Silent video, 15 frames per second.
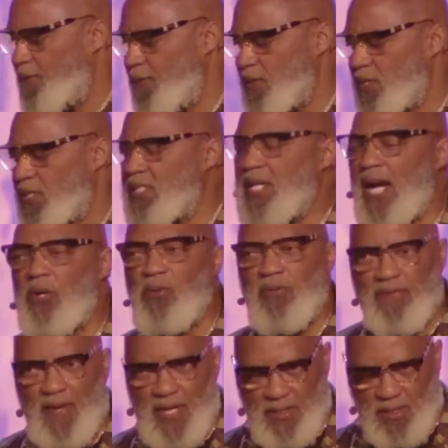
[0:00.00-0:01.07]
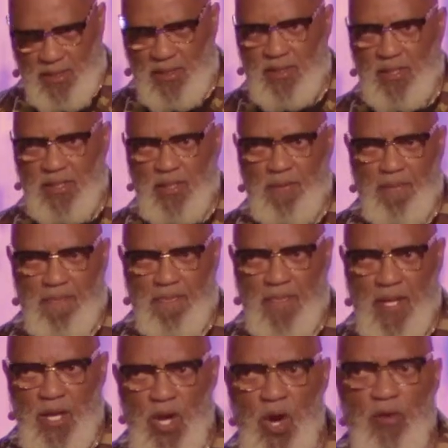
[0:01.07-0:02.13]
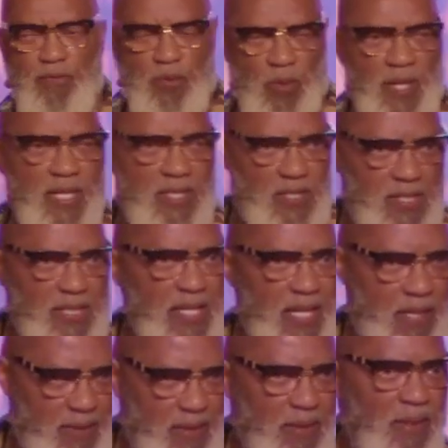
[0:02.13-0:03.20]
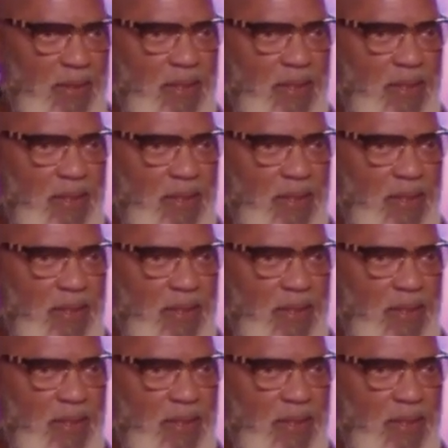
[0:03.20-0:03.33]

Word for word: offered sacrifices for his sin,